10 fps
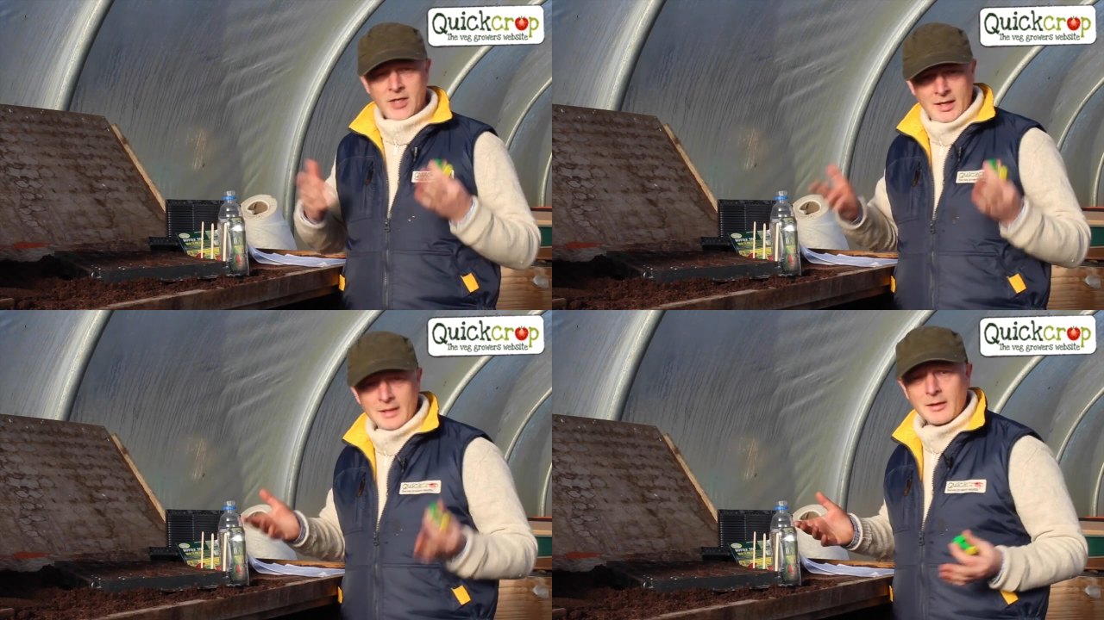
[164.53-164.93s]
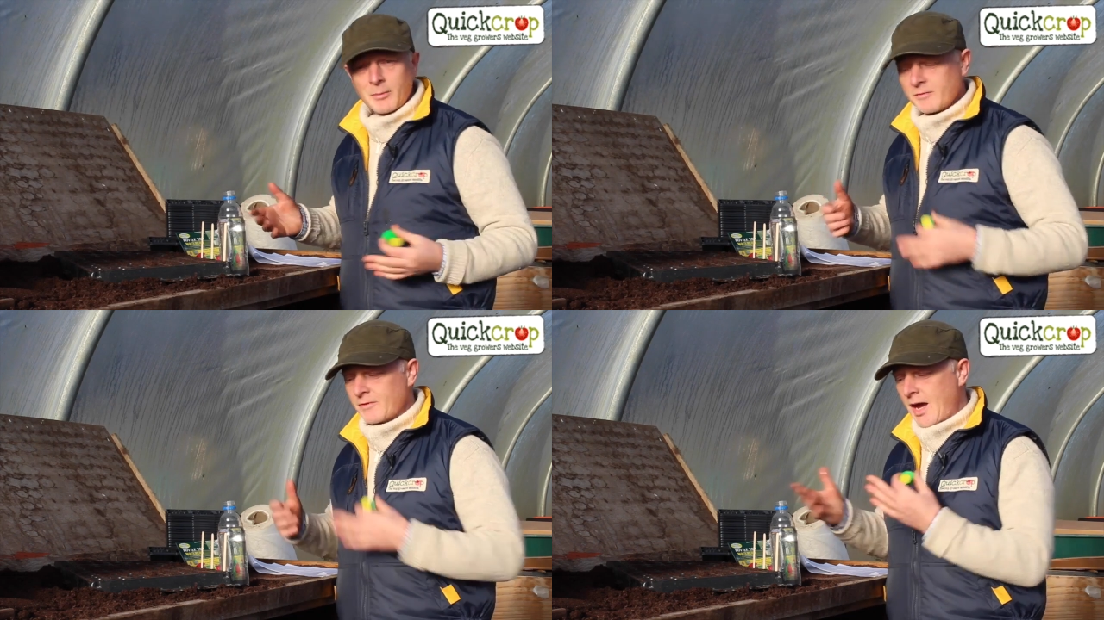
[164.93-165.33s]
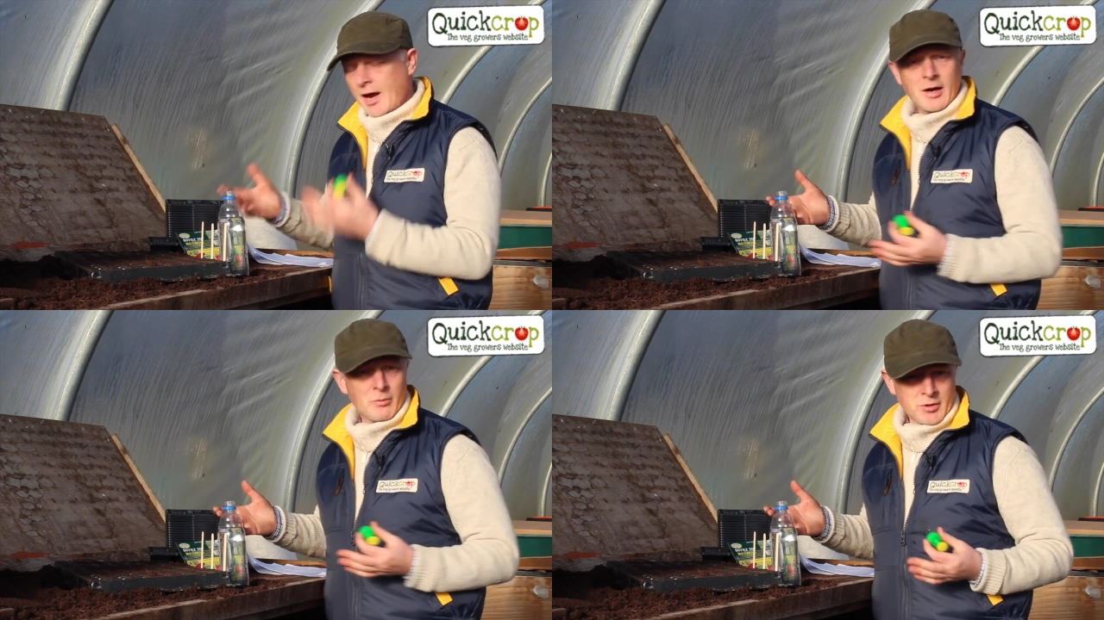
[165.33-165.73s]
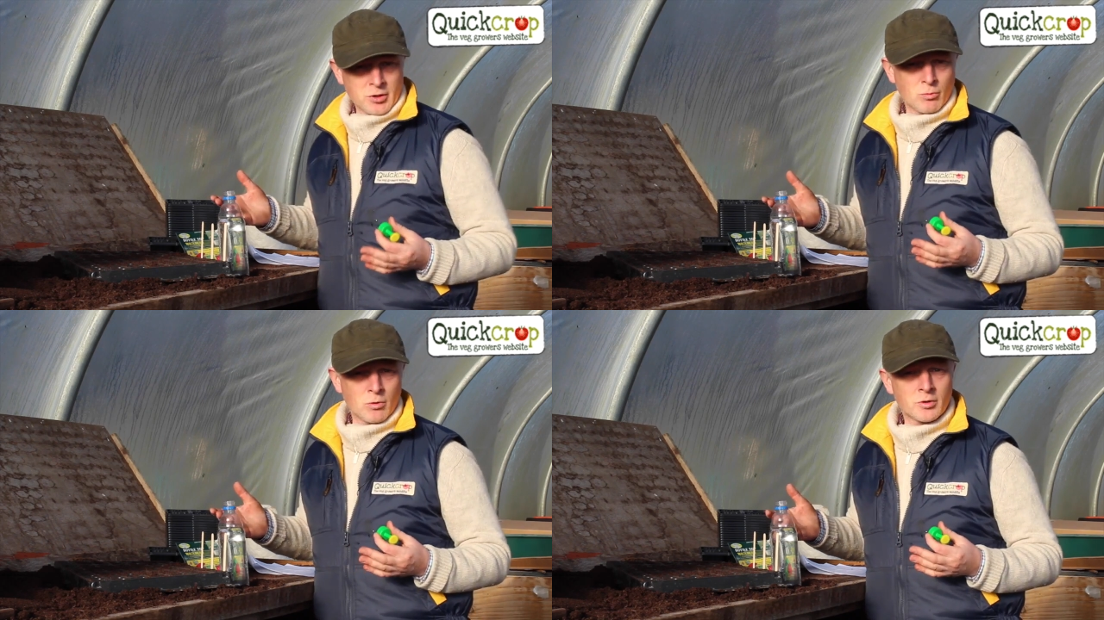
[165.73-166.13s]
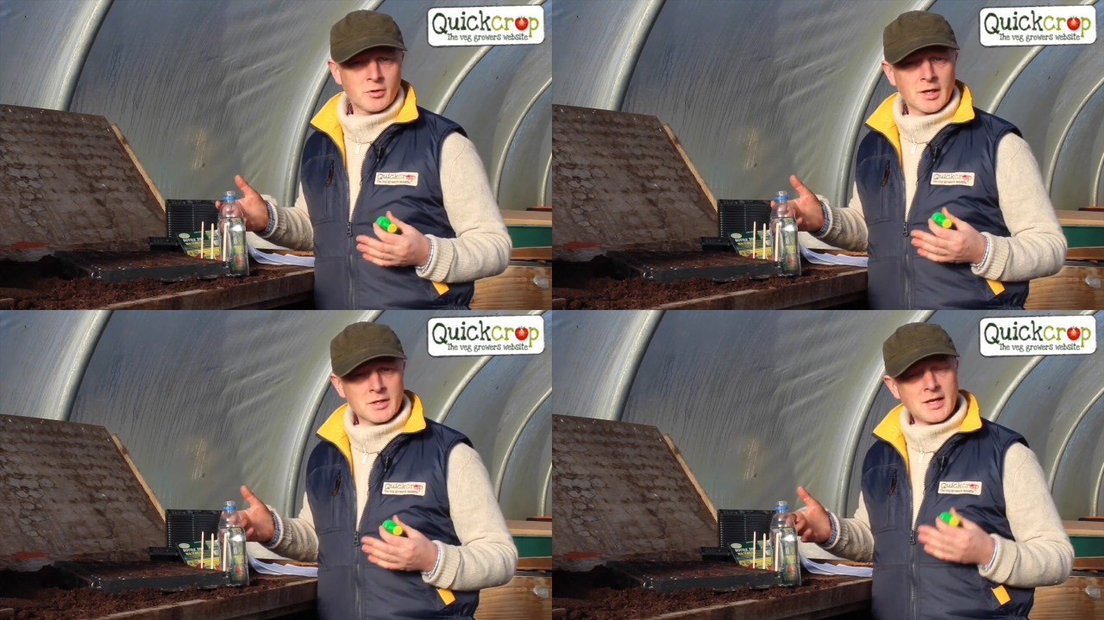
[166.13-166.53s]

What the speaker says: Take a little bit of care when you're watering,